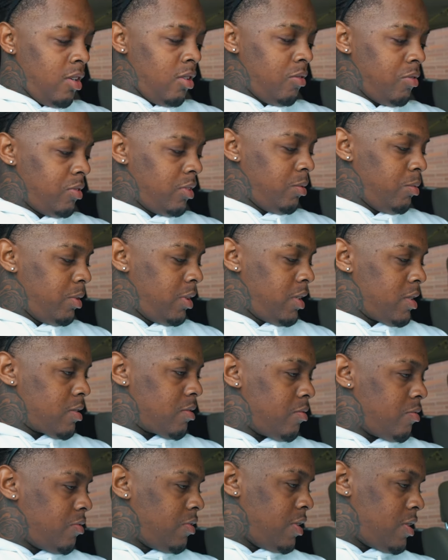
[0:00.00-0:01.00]
hopefully we get
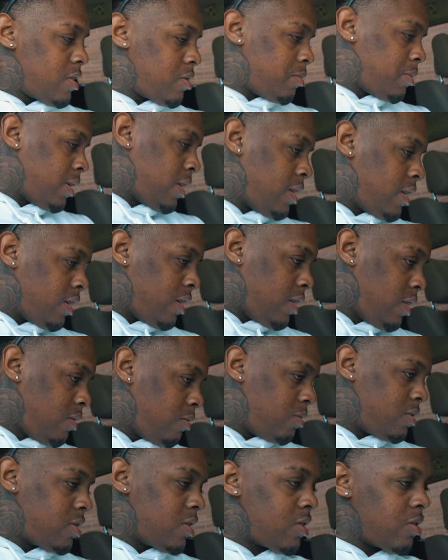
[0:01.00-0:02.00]
some fish, man.
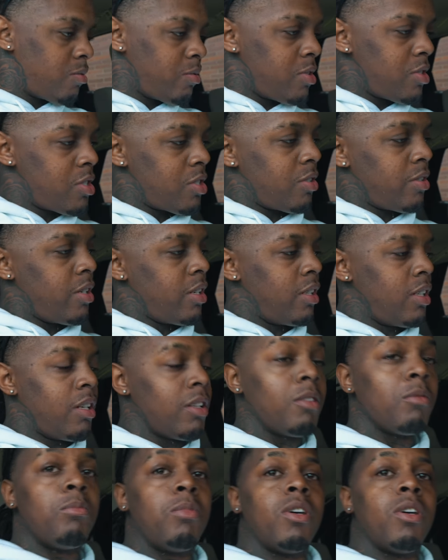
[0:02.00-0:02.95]
We just restringed up the